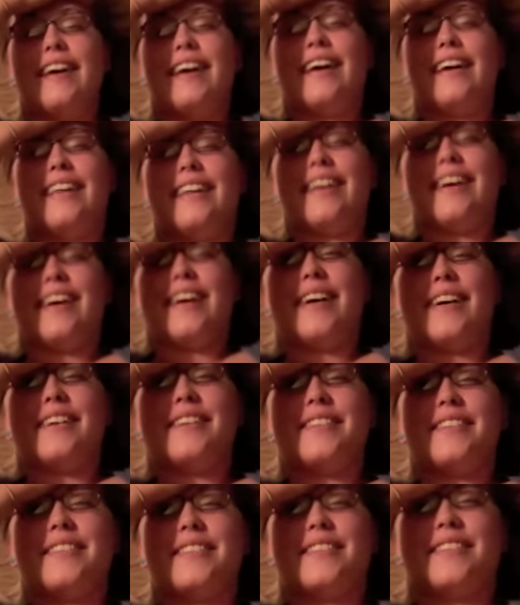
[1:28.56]
and uh,
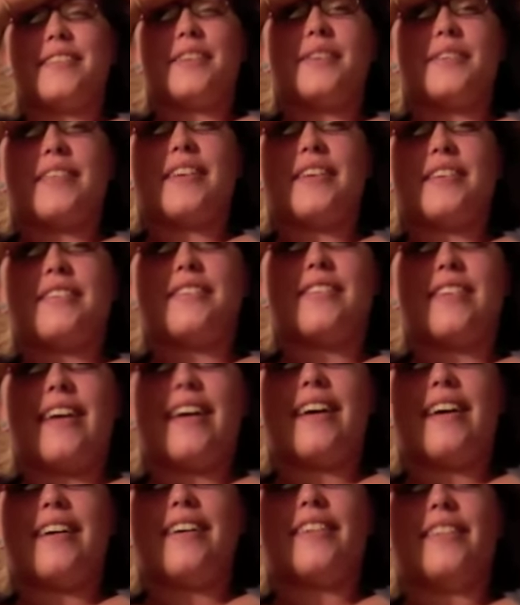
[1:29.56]
so they
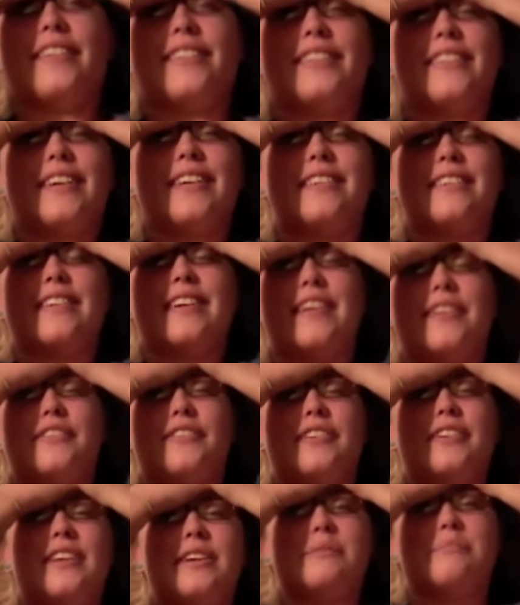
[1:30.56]
sail. They sail
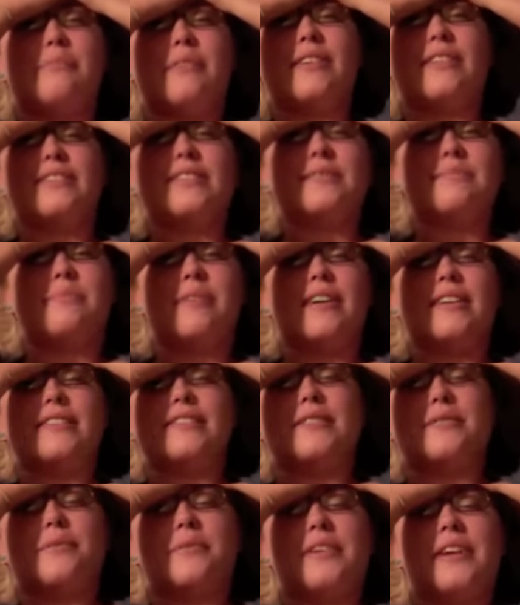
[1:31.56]
for like months and
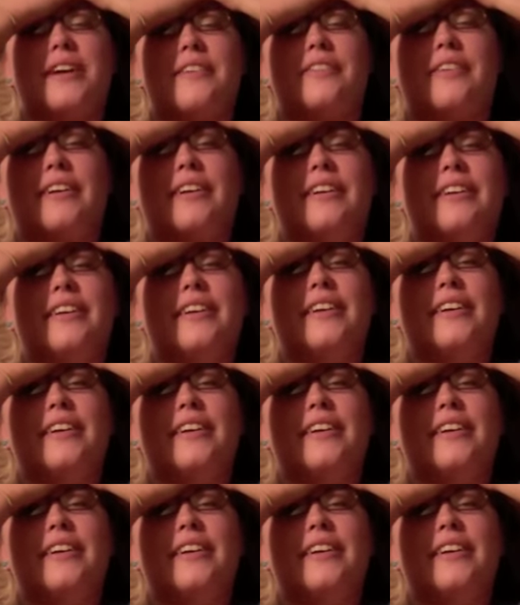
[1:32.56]
months or whatever.